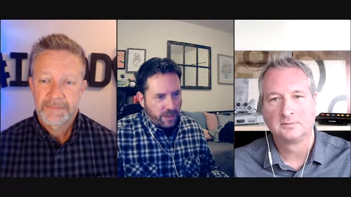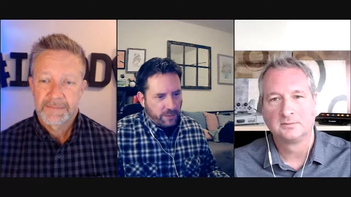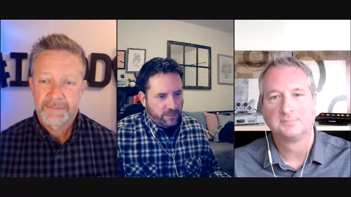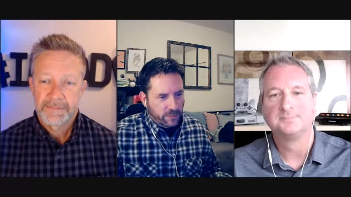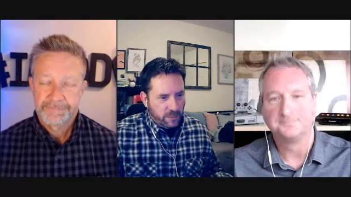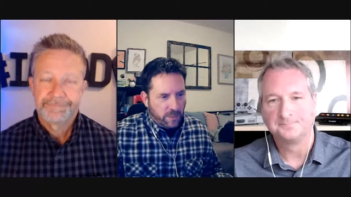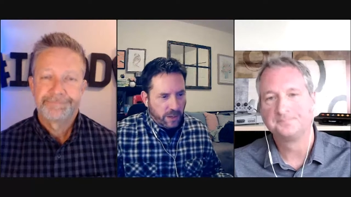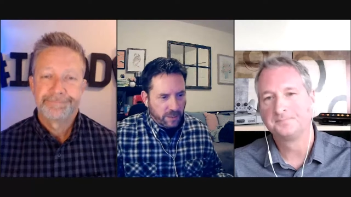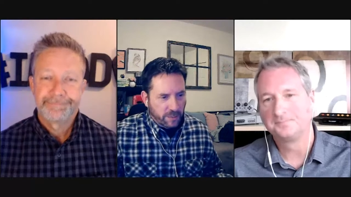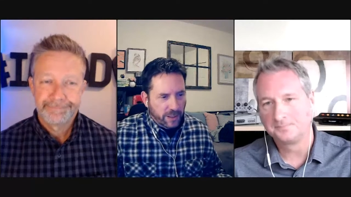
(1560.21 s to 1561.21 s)
Speaker 1: off
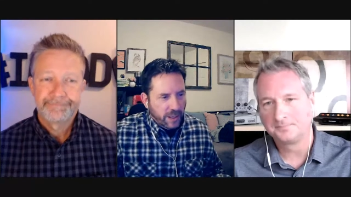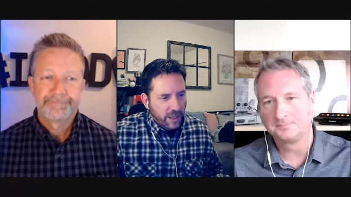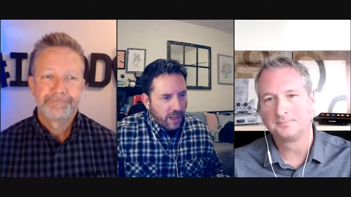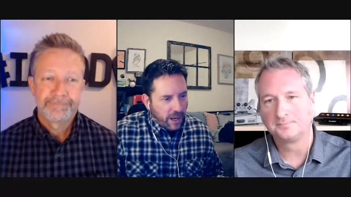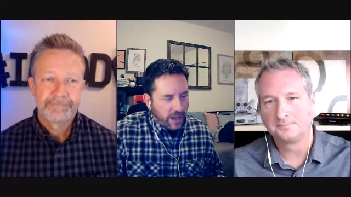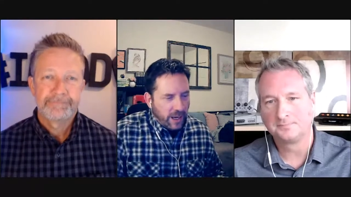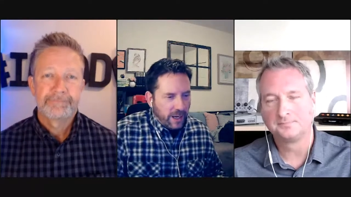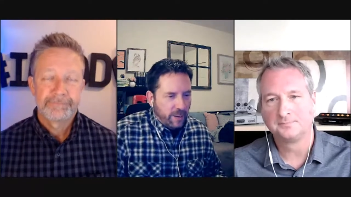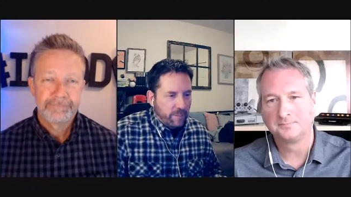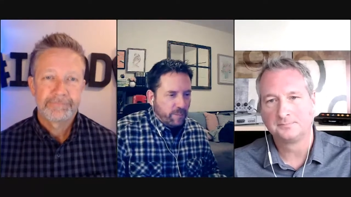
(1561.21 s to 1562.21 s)
remarkably.
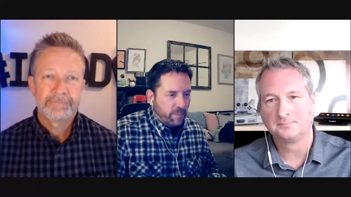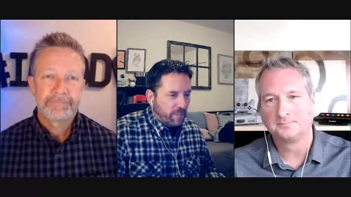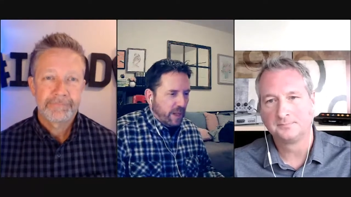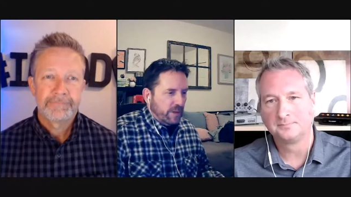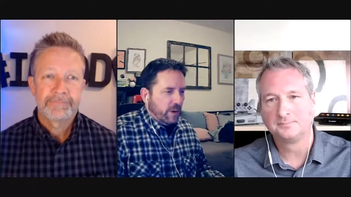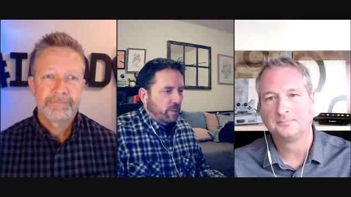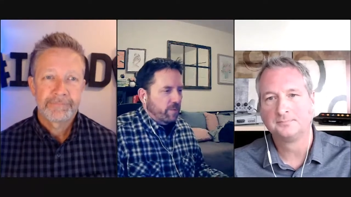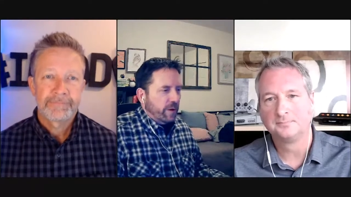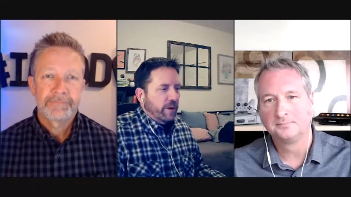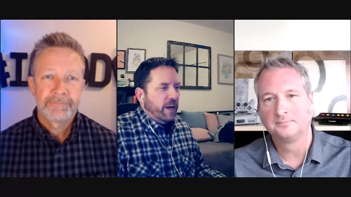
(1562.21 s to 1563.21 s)
And so
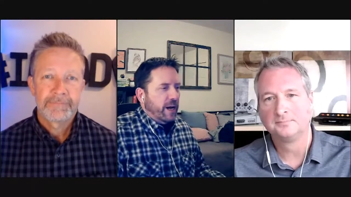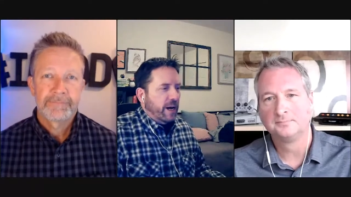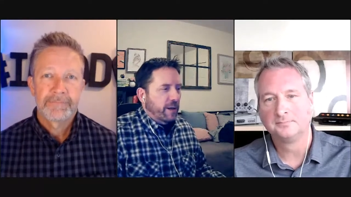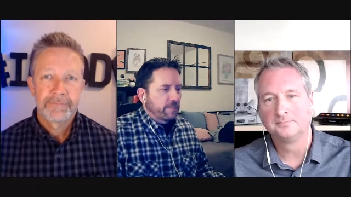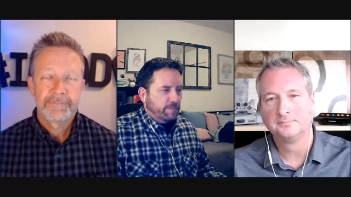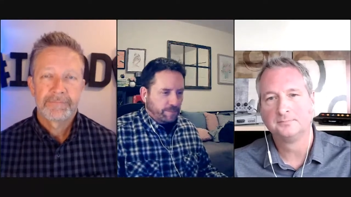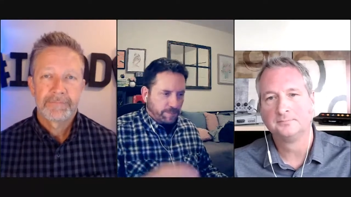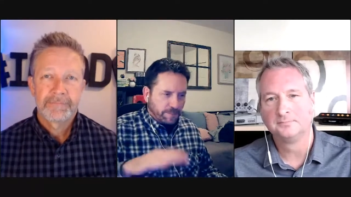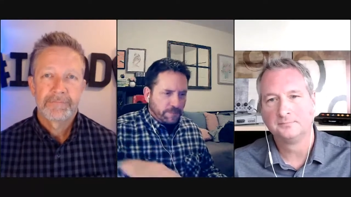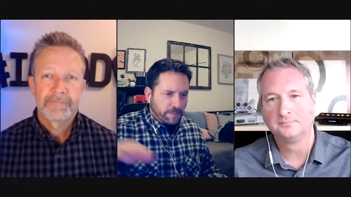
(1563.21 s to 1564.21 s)
figuring out how to
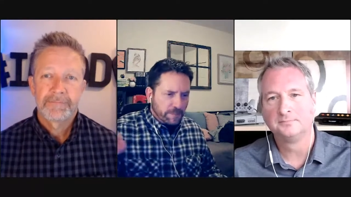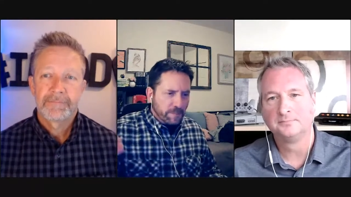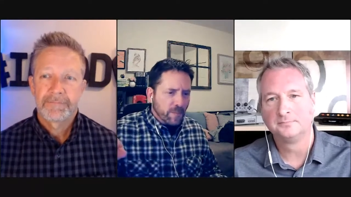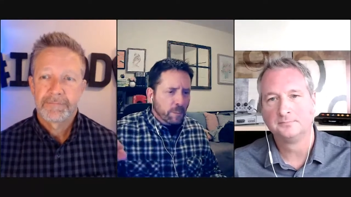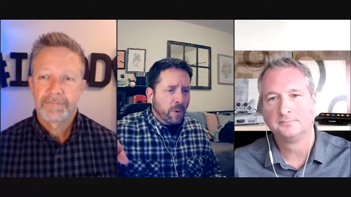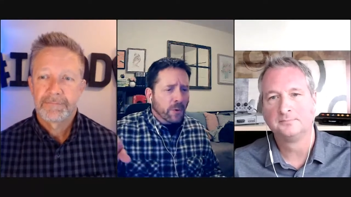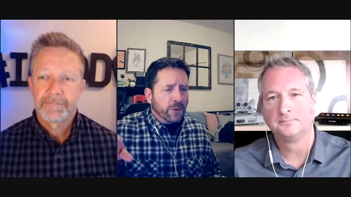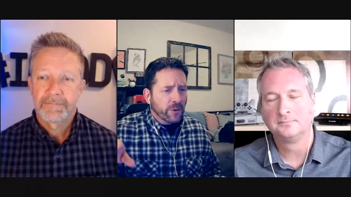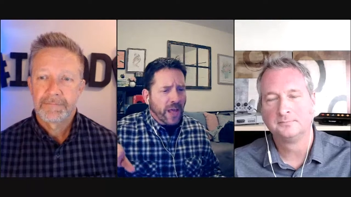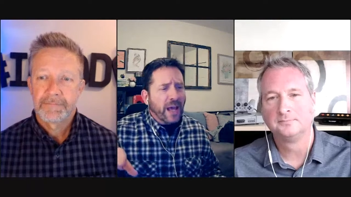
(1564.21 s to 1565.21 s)

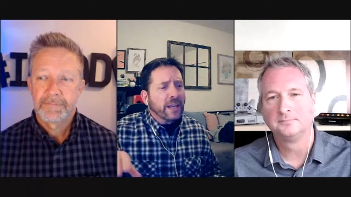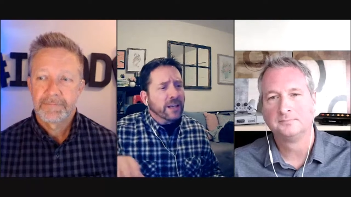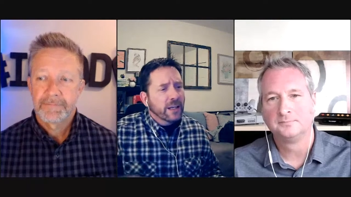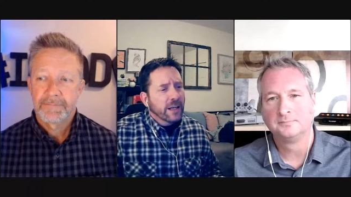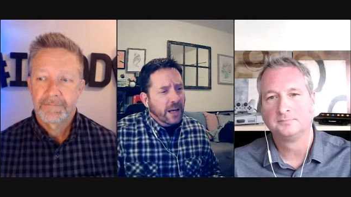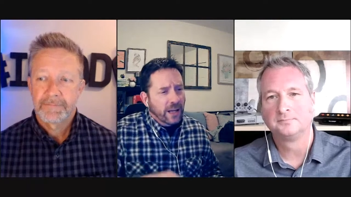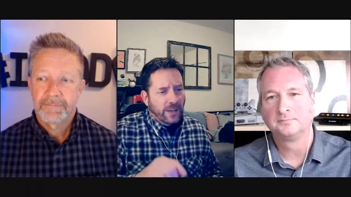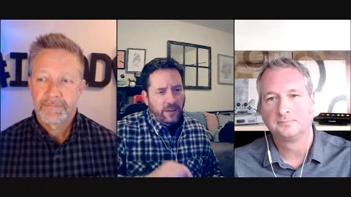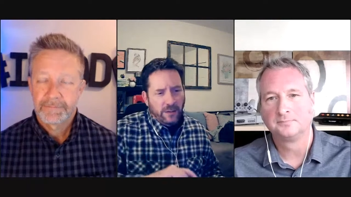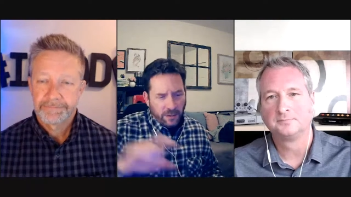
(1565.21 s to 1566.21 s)
bolster that and
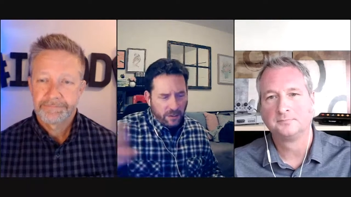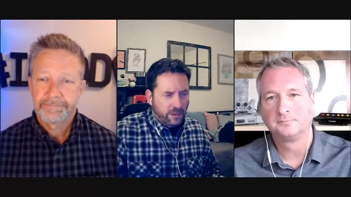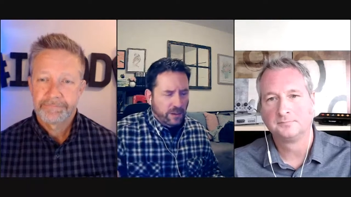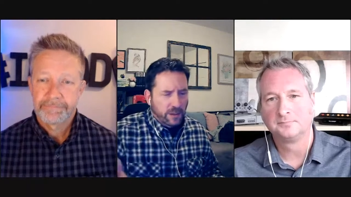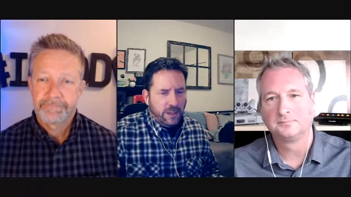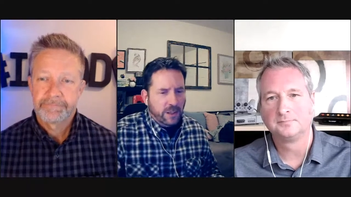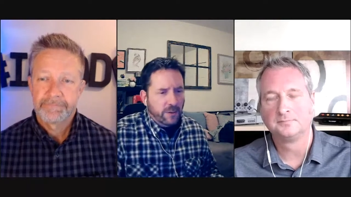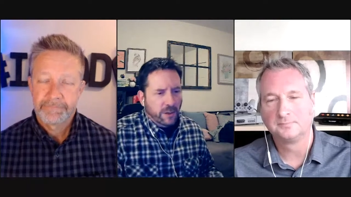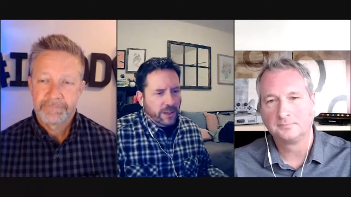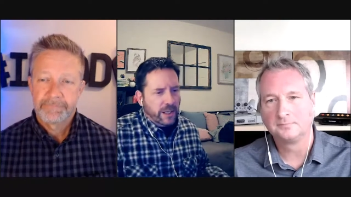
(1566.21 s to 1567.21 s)
then
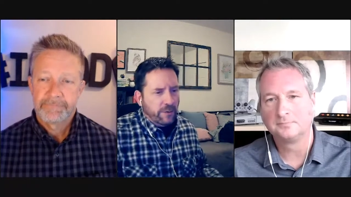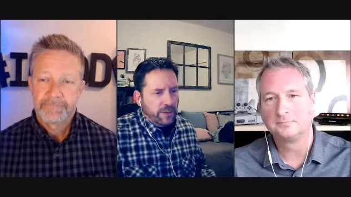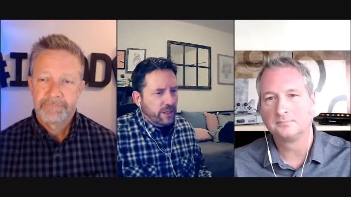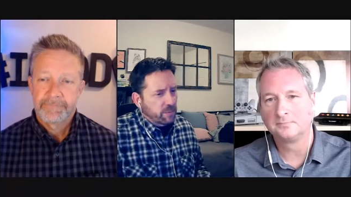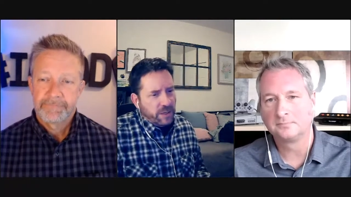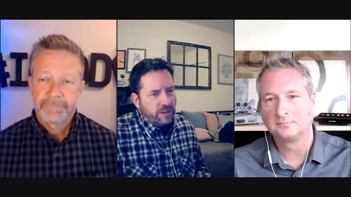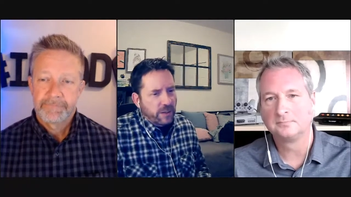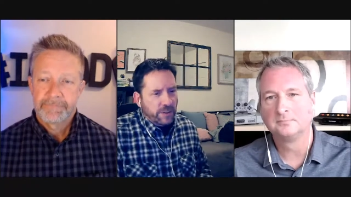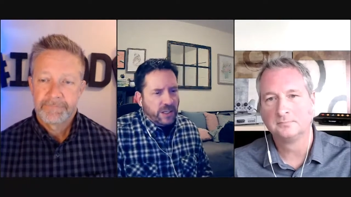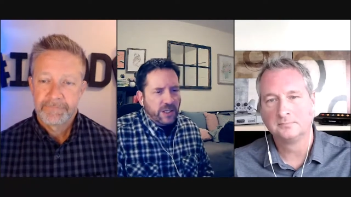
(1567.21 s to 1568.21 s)
continue to look at that retention. But I
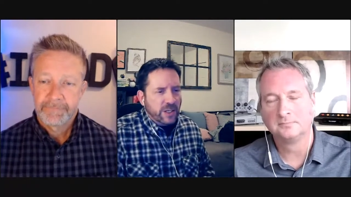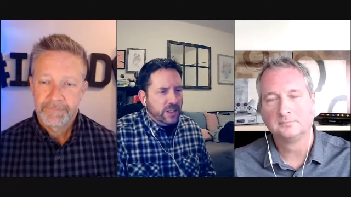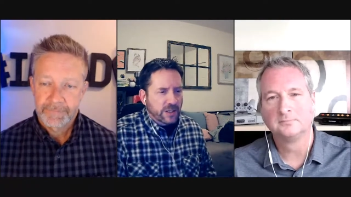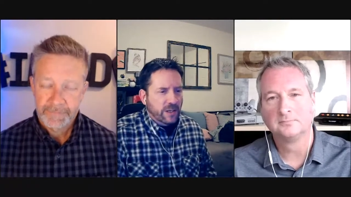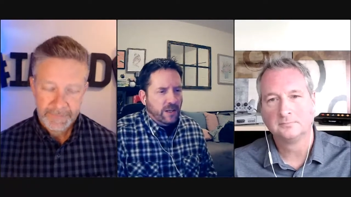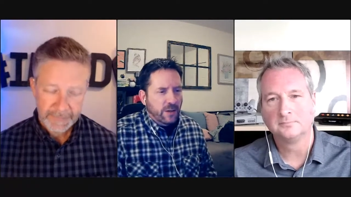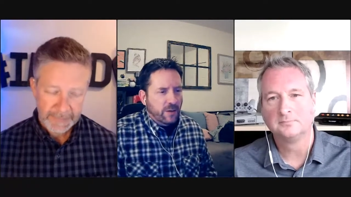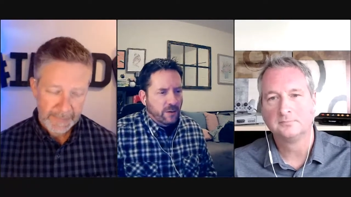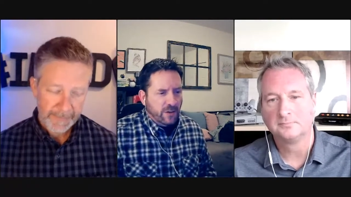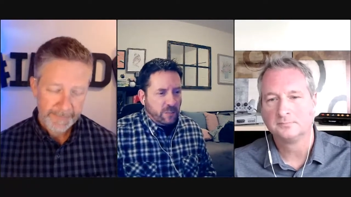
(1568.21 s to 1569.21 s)
think retention is
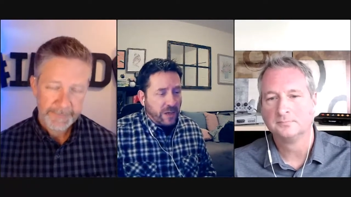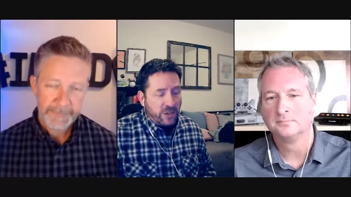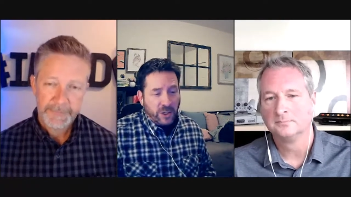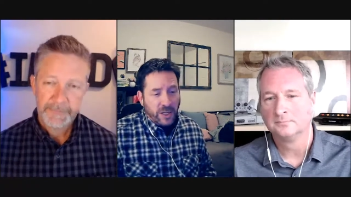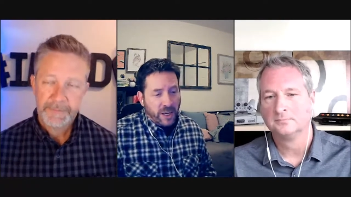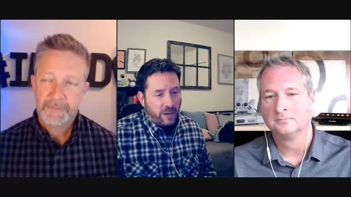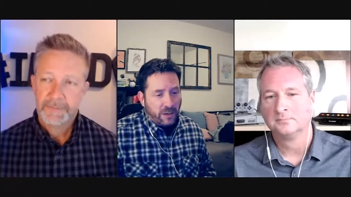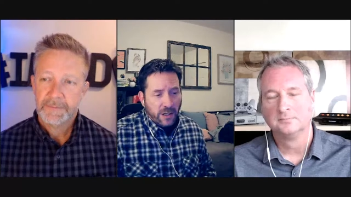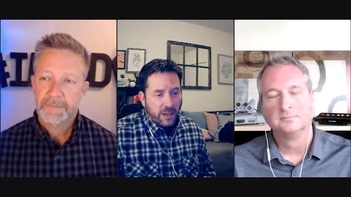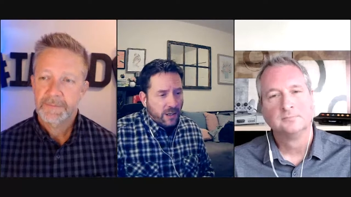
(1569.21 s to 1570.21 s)
especially now,
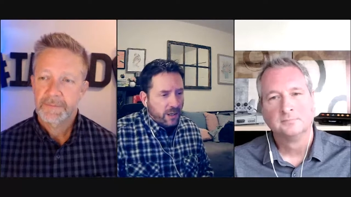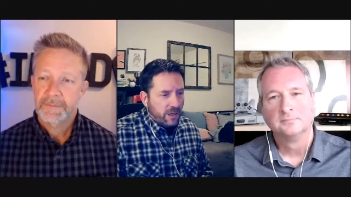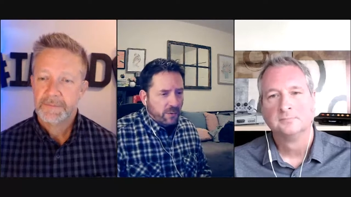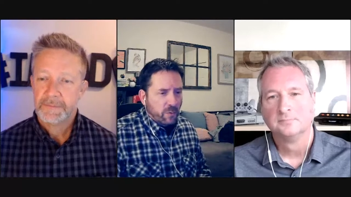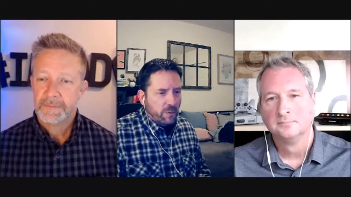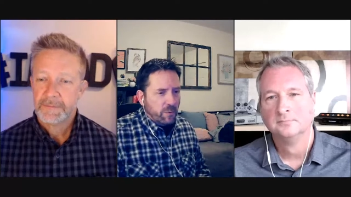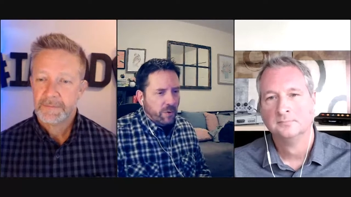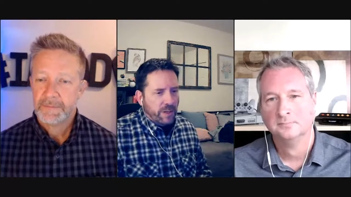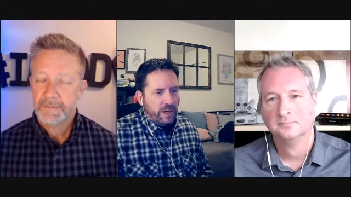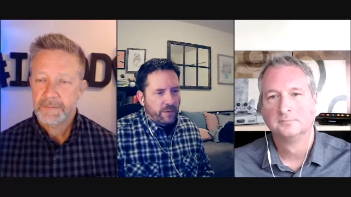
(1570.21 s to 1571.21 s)
is more
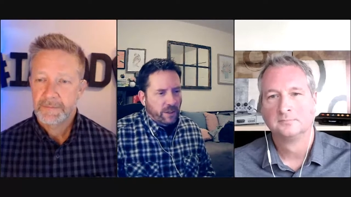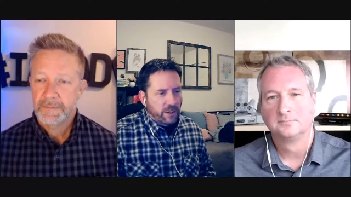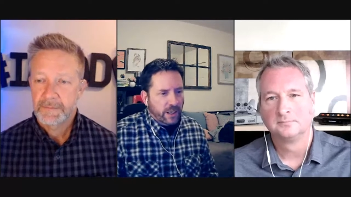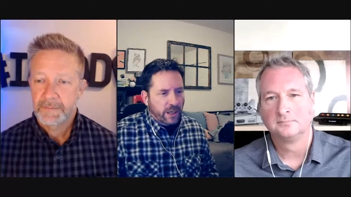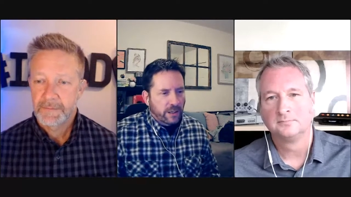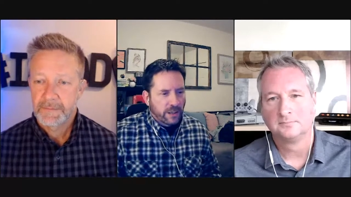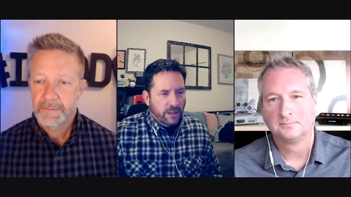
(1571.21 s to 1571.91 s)
important than ever to look at.